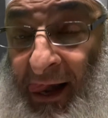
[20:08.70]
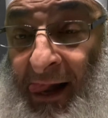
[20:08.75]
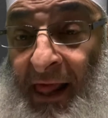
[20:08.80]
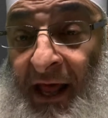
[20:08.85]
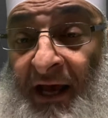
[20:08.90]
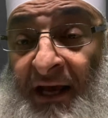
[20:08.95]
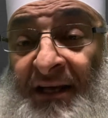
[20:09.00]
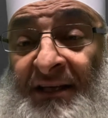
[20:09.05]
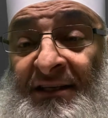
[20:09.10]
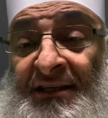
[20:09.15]

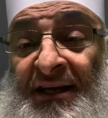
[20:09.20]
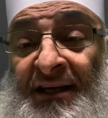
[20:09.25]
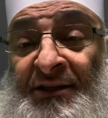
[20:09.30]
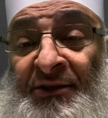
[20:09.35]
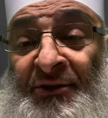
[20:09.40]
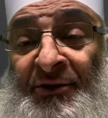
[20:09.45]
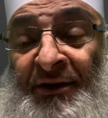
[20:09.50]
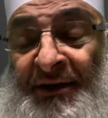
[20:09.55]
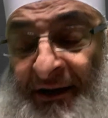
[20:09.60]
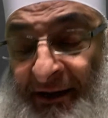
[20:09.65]
He said
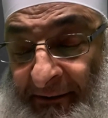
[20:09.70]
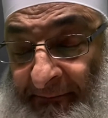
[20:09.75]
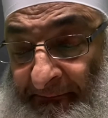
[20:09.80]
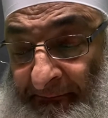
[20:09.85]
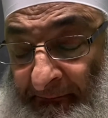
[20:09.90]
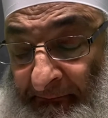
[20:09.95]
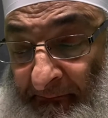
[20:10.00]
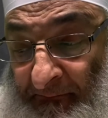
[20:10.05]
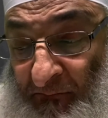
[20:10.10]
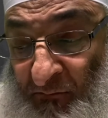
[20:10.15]
to him,
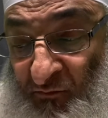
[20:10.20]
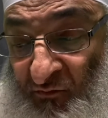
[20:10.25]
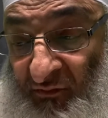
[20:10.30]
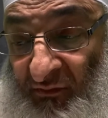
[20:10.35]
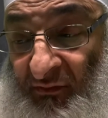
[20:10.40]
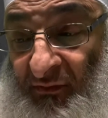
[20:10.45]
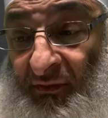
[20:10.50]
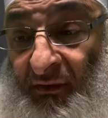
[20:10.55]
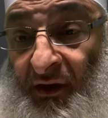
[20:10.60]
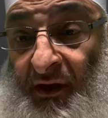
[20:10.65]

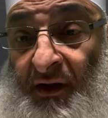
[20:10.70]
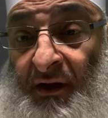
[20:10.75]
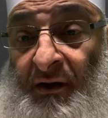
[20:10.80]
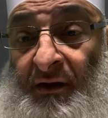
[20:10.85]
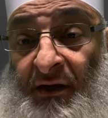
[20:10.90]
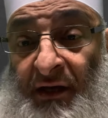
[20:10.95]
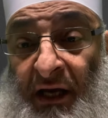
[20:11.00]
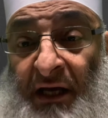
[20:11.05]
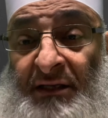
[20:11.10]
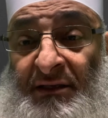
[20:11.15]

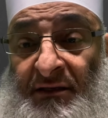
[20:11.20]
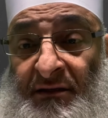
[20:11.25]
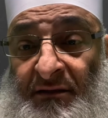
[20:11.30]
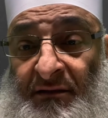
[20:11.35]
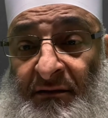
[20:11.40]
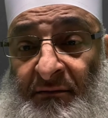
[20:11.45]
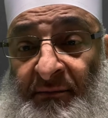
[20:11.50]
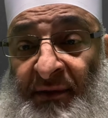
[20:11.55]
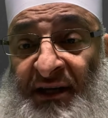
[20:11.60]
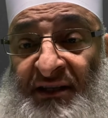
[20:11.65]
yes,
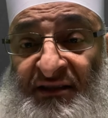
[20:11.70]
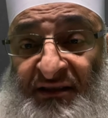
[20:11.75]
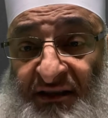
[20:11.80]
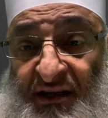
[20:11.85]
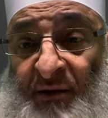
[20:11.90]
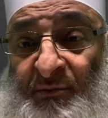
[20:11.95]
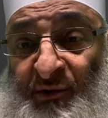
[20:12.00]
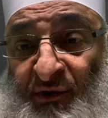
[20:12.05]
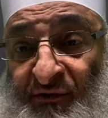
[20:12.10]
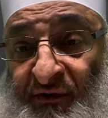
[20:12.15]
but
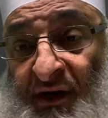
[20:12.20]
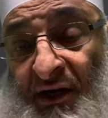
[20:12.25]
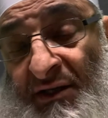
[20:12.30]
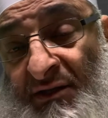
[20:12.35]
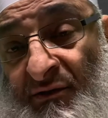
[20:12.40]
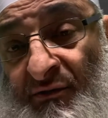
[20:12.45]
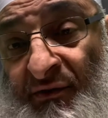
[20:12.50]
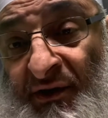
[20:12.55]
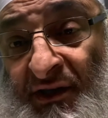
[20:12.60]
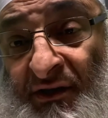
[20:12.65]
some of us
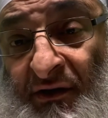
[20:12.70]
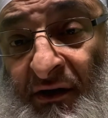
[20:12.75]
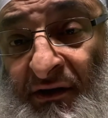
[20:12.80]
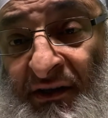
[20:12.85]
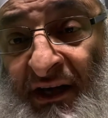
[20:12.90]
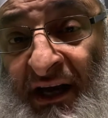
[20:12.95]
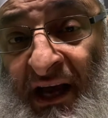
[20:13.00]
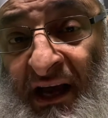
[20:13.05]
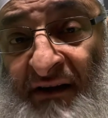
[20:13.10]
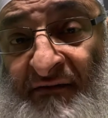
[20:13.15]
we don't
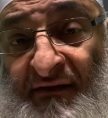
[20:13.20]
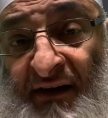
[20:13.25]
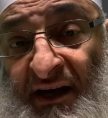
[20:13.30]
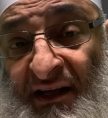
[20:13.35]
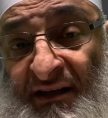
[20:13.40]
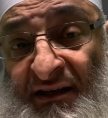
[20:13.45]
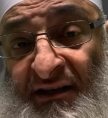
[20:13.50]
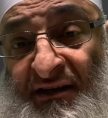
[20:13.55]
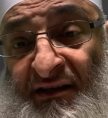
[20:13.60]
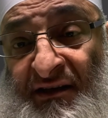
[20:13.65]
have,
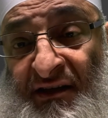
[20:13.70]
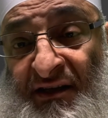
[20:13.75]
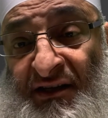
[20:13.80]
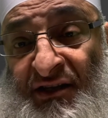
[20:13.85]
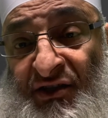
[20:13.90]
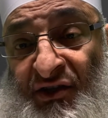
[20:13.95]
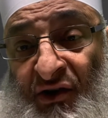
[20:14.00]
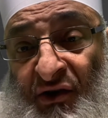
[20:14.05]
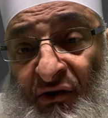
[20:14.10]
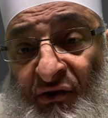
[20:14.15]
and there is
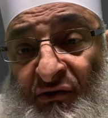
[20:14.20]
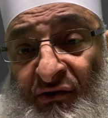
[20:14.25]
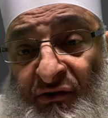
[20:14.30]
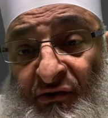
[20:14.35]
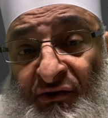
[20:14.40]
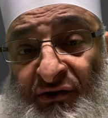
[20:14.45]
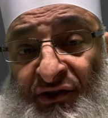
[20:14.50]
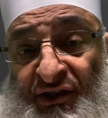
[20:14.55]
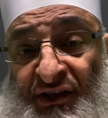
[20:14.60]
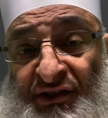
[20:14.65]
no
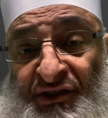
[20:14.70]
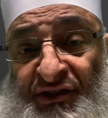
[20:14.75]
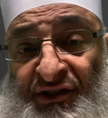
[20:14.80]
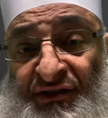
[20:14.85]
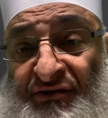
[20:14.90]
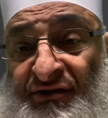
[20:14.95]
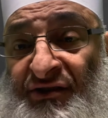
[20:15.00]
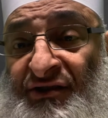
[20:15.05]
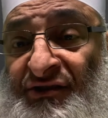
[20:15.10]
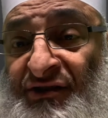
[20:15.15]
such
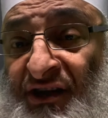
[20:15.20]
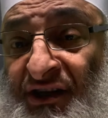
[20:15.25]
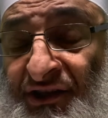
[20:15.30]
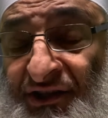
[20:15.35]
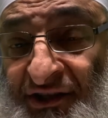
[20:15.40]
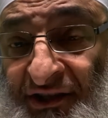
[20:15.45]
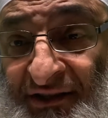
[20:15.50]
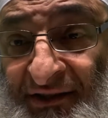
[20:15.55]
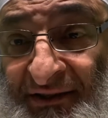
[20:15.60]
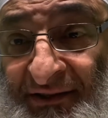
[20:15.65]

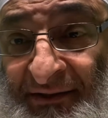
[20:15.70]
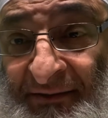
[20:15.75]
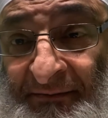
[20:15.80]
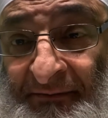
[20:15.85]
restrictions.